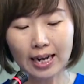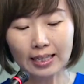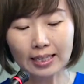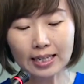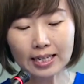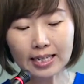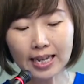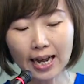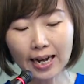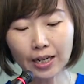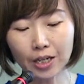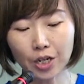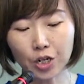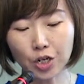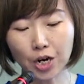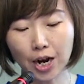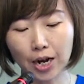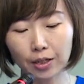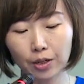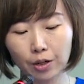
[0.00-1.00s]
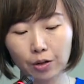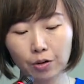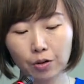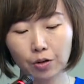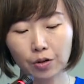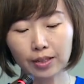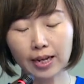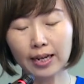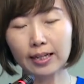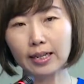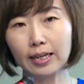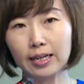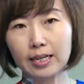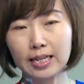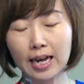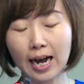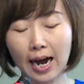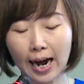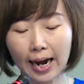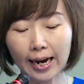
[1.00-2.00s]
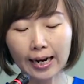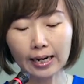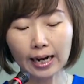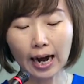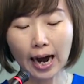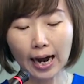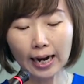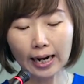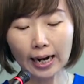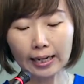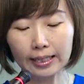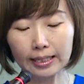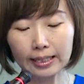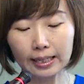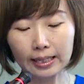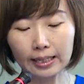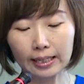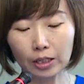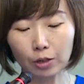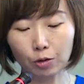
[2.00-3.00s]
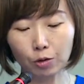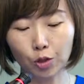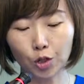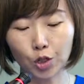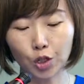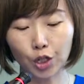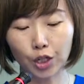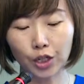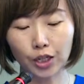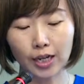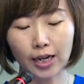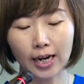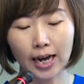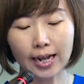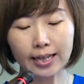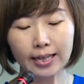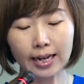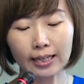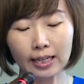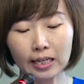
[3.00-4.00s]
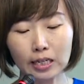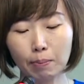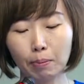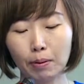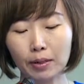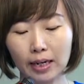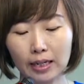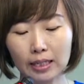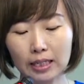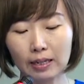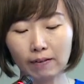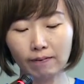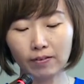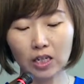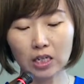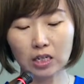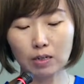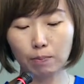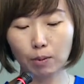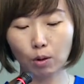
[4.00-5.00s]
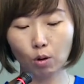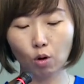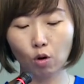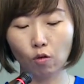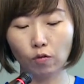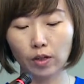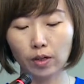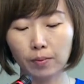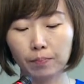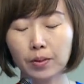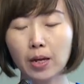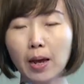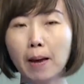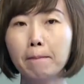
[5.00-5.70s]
The second channel that is highlighted in the literature, and that is productivity spillover.